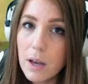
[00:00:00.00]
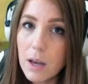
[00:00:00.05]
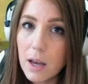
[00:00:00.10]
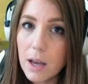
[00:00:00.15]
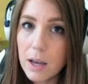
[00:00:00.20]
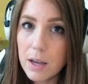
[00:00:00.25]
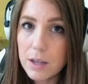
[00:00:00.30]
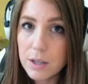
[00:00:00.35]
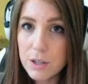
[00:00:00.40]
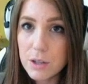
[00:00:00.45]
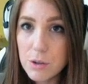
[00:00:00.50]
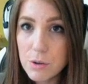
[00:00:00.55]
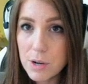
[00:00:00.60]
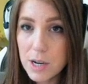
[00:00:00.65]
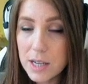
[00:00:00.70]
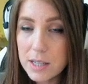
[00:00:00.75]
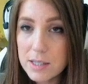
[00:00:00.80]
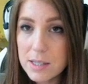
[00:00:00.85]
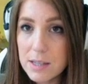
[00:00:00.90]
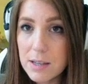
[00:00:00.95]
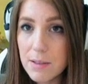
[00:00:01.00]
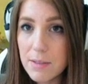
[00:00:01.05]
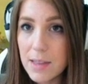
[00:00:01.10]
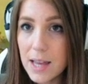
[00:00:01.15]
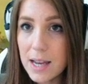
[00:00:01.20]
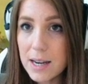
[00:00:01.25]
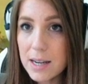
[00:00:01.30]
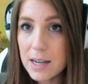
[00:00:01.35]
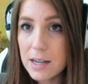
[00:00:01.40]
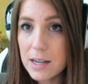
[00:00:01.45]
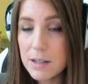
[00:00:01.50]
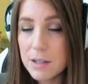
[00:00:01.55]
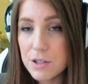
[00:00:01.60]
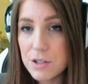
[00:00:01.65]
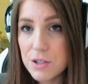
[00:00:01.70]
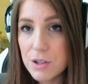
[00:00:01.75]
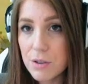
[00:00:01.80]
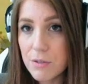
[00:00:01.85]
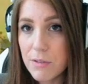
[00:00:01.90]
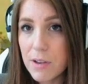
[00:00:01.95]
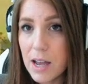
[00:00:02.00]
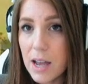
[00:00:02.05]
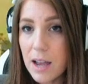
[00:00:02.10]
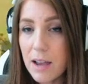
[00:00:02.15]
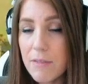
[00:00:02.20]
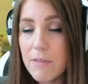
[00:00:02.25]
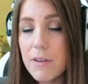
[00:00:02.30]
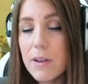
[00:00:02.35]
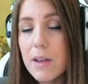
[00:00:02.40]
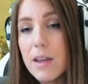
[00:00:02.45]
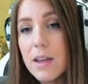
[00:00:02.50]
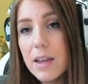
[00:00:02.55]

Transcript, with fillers: Uh, units that need to survive.